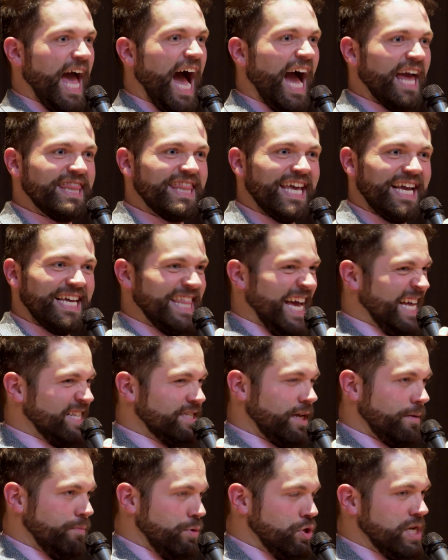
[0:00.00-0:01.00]
I think
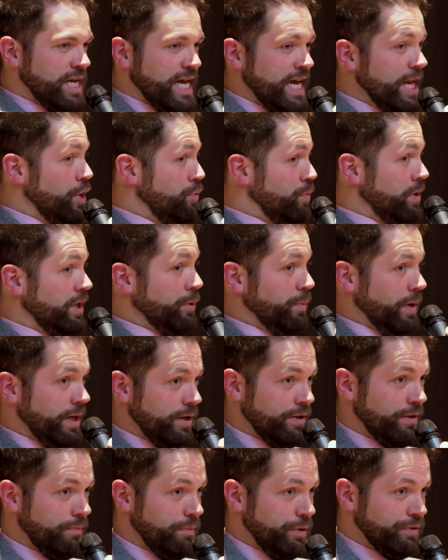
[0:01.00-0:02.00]
that's communicated really
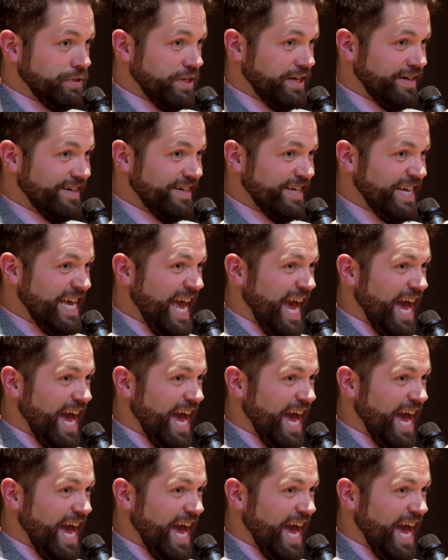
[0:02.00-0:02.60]
well in the music.